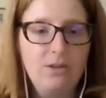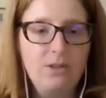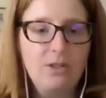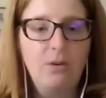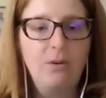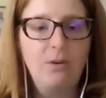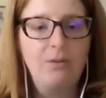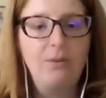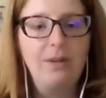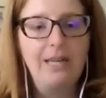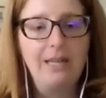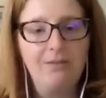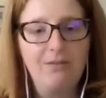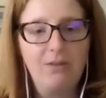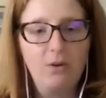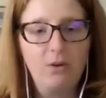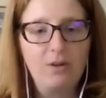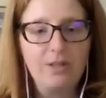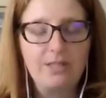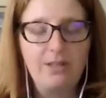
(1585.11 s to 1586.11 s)
So if we can
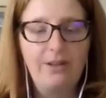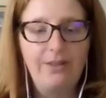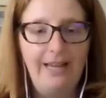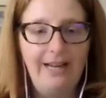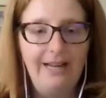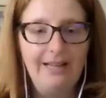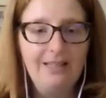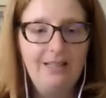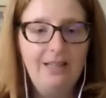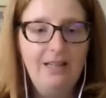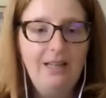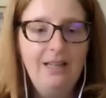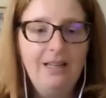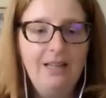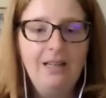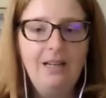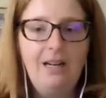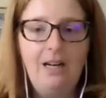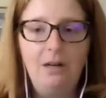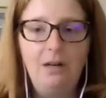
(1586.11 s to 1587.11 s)
focus on that,
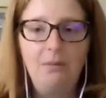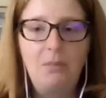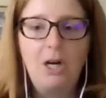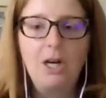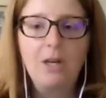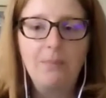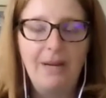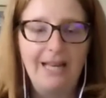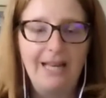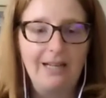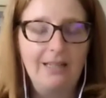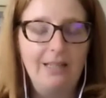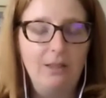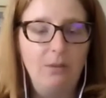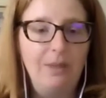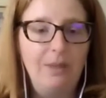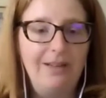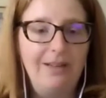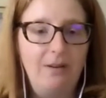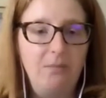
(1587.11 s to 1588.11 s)
um, automatically
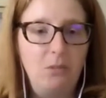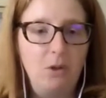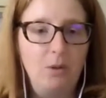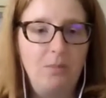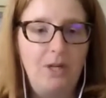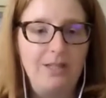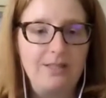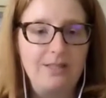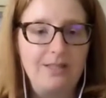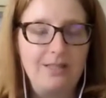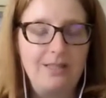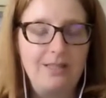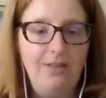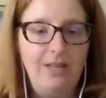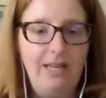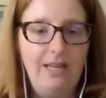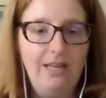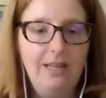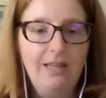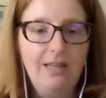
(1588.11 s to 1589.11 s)
we got more
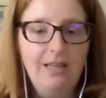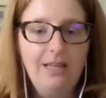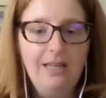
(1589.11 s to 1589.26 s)
positivity.